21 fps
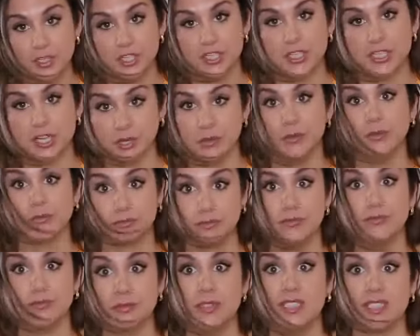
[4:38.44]
and show
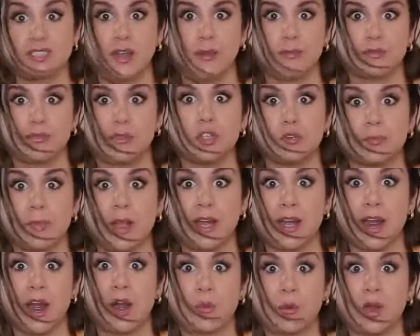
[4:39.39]
something you might
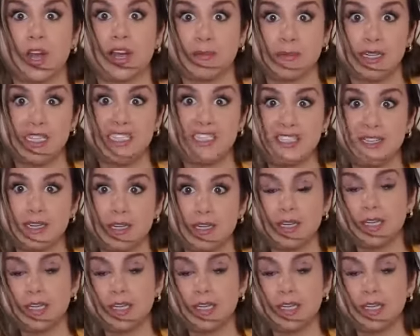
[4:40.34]
not wanna be seeing.